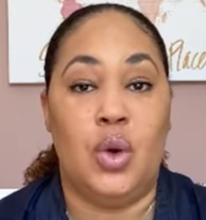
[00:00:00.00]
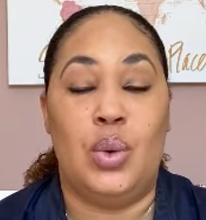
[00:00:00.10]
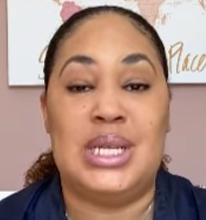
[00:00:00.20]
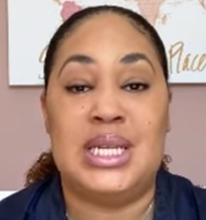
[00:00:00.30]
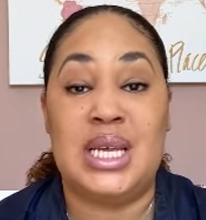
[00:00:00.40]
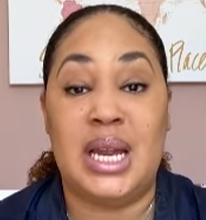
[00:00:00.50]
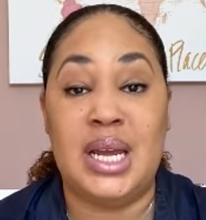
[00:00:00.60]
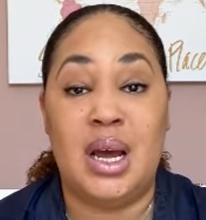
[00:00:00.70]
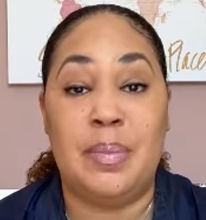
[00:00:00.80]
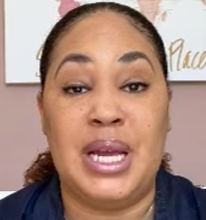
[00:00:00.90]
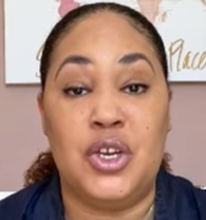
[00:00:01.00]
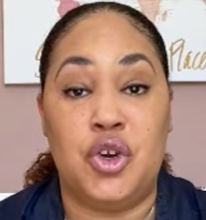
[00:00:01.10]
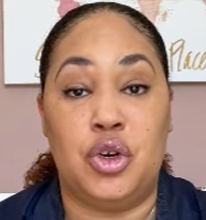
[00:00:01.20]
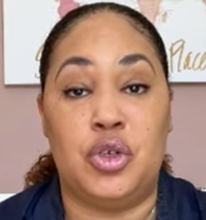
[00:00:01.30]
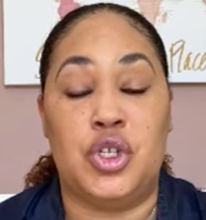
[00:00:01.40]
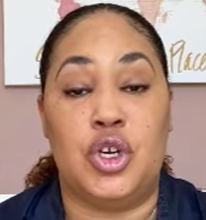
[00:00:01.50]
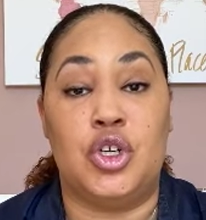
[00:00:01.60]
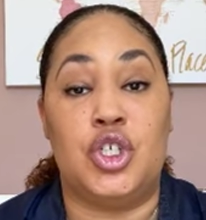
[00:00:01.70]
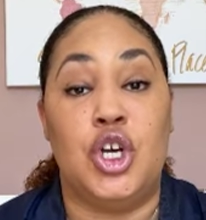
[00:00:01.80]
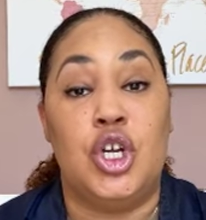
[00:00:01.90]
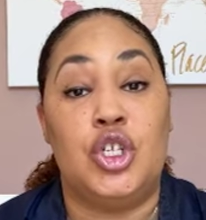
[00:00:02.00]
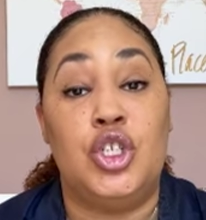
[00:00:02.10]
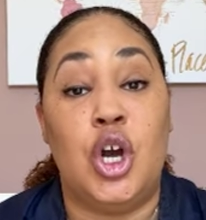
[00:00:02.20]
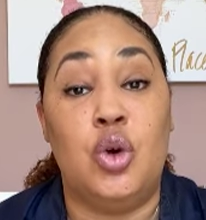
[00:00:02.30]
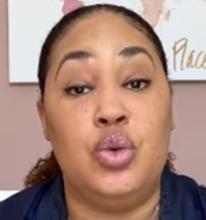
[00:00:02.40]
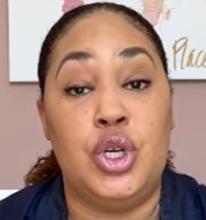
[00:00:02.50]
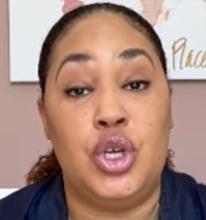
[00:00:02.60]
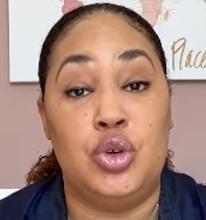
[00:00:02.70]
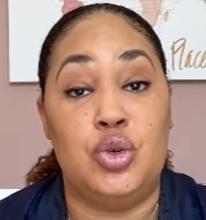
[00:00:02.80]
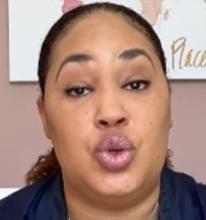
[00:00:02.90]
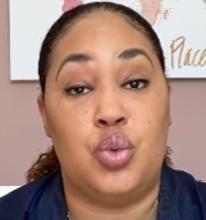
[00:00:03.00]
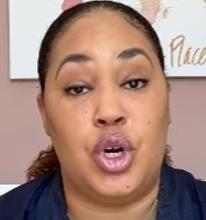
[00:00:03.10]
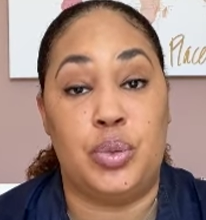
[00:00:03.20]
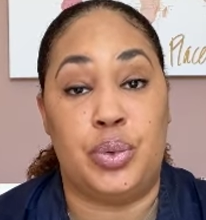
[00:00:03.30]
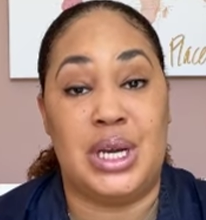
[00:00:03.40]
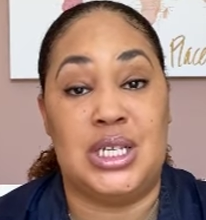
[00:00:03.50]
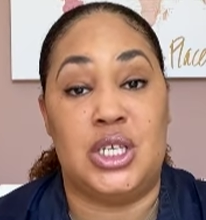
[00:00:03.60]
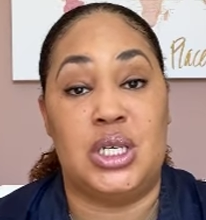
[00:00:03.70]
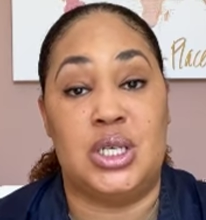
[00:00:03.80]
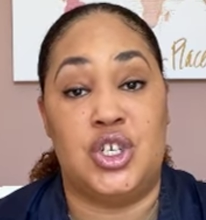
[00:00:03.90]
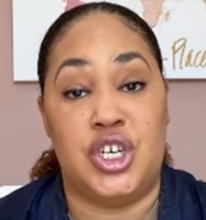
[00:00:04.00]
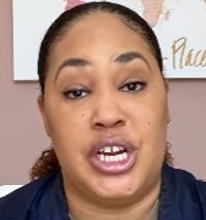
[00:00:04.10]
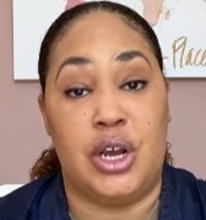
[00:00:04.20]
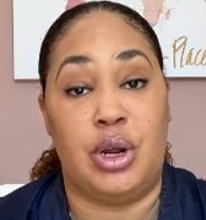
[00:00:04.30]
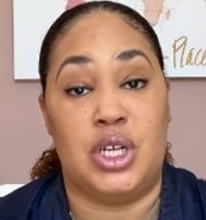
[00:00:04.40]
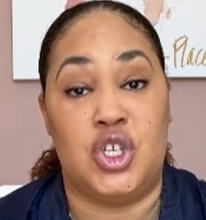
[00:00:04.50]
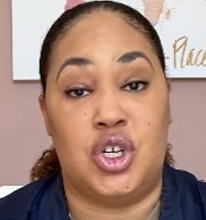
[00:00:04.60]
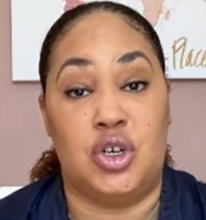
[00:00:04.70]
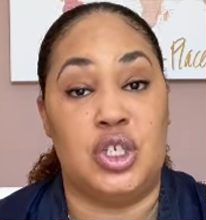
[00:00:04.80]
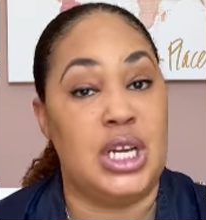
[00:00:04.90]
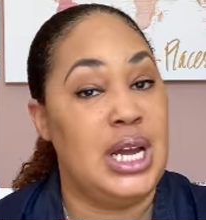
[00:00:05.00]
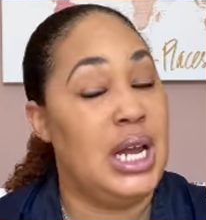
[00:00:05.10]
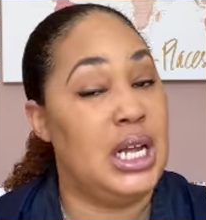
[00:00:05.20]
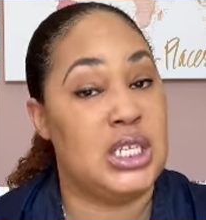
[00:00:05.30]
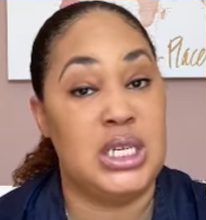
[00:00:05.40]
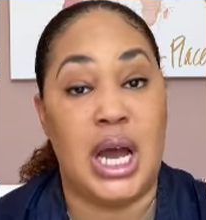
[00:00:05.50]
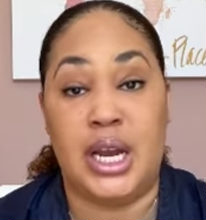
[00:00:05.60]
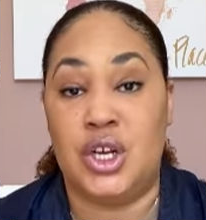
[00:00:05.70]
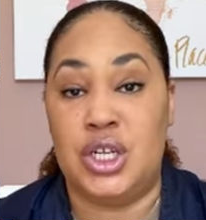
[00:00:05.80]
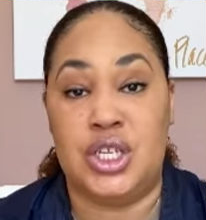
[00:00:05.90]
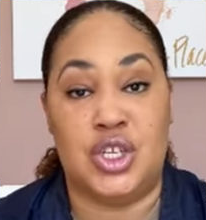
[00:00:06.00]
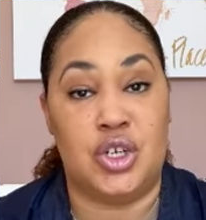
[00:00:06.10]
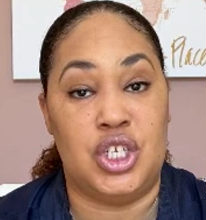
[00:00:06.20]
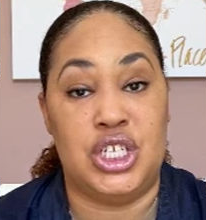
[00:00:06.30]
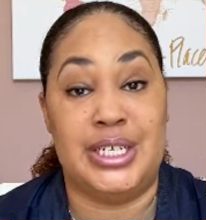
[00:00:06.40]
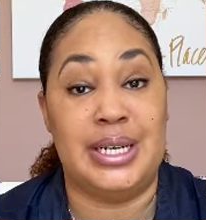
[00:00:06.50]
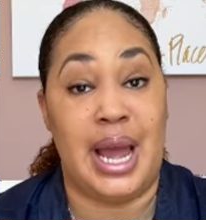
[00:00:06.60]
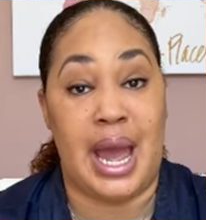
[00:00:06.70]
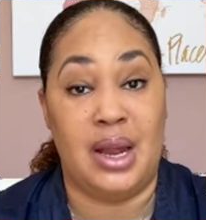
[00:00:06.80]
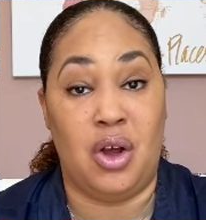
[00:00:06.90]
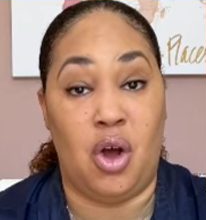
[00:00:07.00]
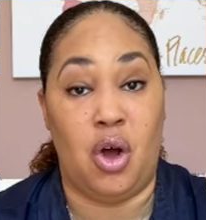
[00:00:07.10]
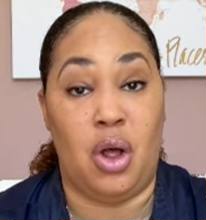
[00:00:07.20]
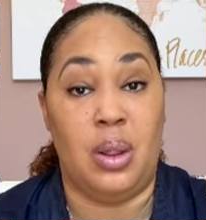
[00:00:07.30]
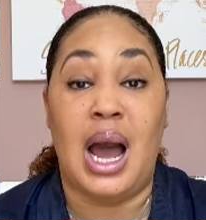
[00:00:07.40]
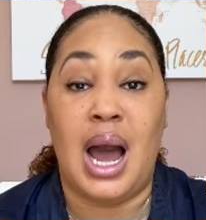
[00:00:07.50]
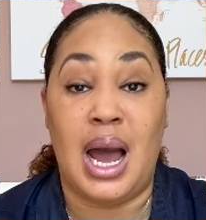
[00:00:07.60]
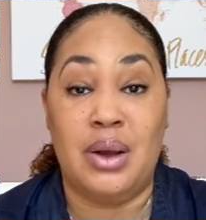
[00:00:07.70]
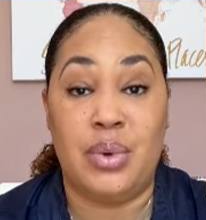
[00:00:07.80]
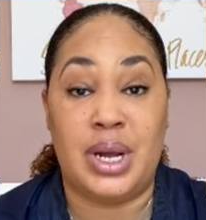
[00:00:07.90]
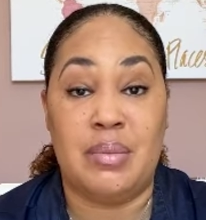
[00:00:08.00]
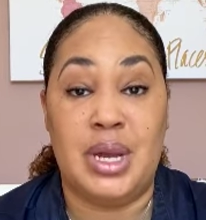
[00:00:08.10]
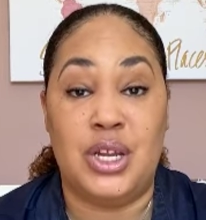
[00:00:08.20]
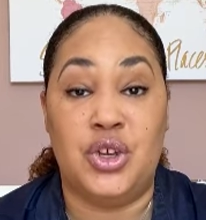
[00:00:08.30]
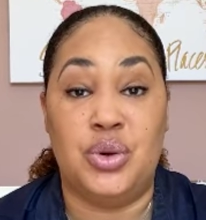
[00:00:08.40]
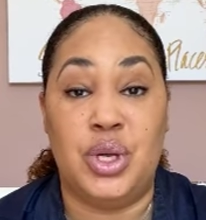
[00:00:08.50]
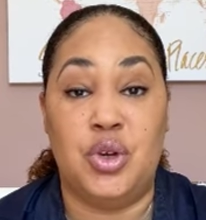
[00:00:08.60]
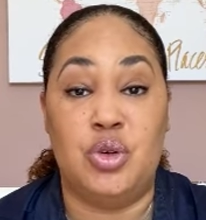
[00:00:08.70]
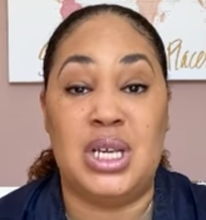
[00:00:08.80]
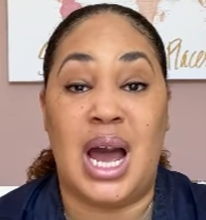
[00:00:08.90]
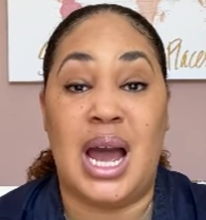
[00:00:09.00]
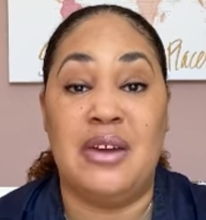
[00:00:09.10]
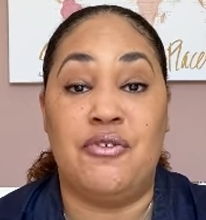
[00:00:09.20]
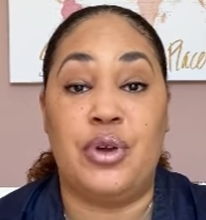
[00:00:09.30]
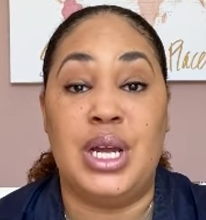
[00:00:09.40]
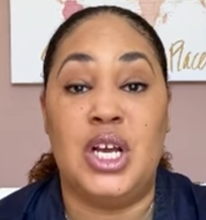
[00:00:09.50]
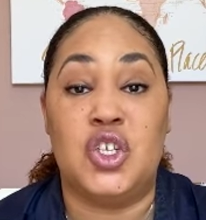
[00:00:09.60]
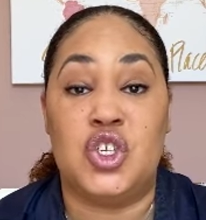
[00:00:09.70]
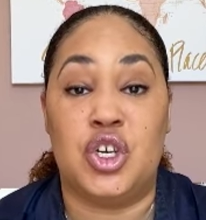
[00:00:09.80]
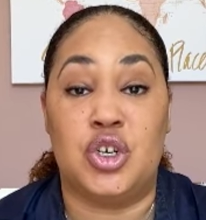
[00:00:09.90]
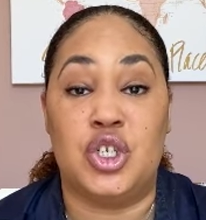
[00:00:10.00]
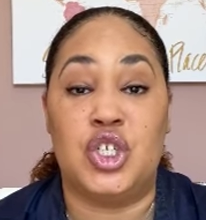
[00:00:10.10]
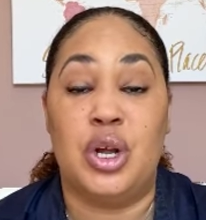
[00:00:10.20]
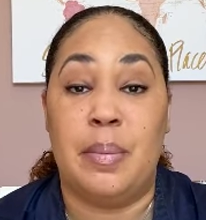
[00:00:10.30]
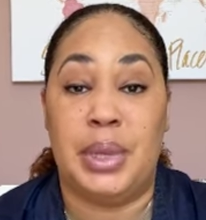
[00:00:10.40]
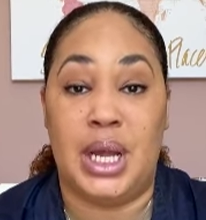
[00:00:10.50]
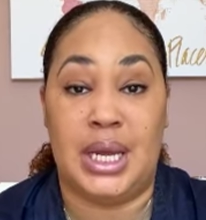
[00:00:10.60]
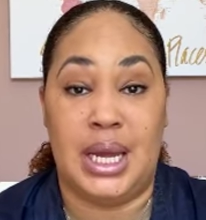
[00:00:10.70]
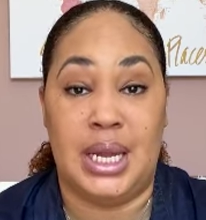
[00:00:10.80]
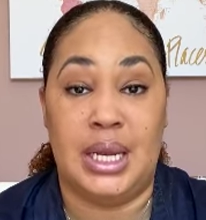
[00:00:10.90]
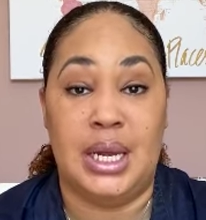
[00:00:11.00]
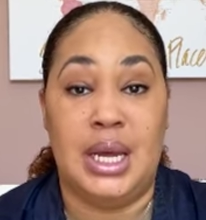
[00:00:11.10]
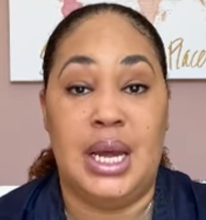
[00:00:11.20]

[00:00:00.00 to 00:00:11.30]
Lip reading: When setting internal search, don't use WordPress's generic search. It's not a good search engine at all. I recommend you use IVORY search plugin.